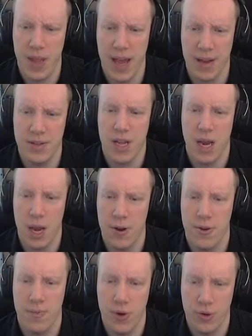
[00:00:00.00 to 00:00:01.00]
has a
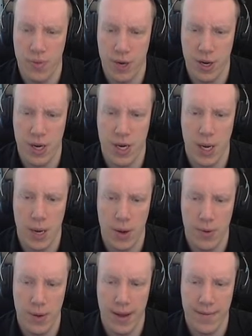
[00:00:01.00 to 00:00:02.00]
lot of Pokemon at a
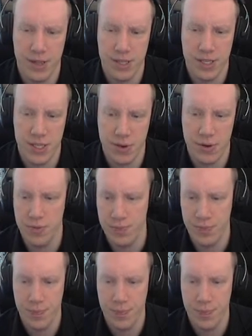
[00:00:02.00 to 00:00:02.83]
low level, so